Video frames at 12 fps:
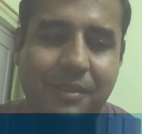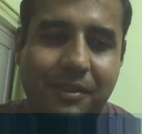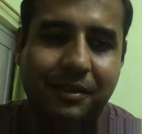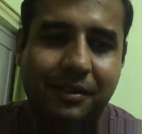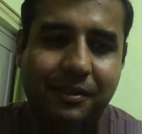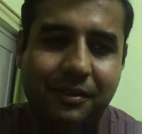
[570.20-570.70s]

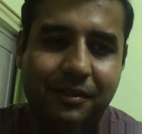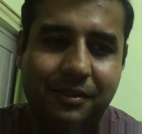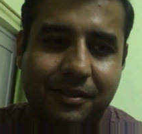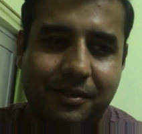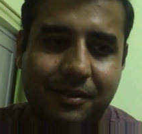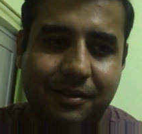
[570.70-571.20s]
Uh,
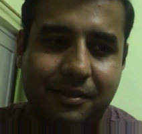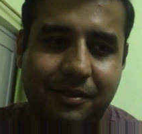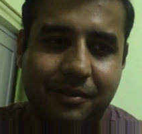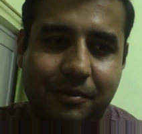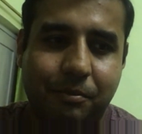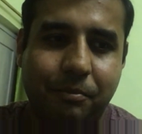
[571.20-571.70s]

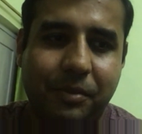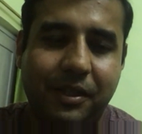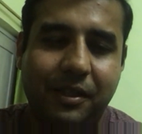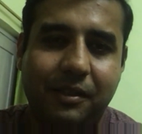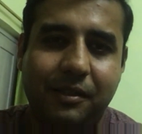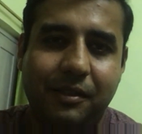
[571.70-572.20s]

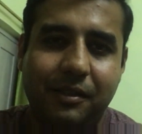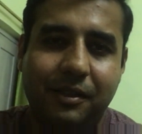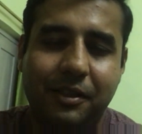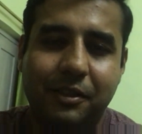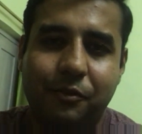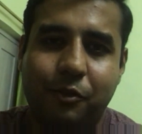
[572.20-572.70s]
being
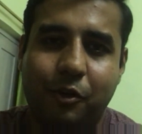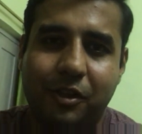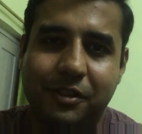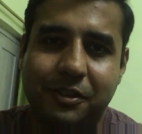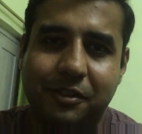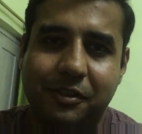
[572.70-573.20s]
in the
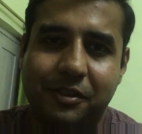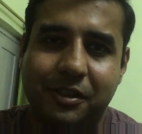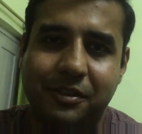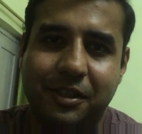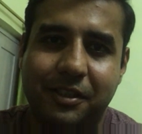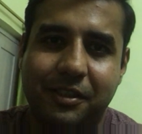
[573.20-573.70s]
forest
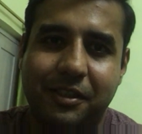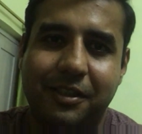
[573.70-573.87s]
services and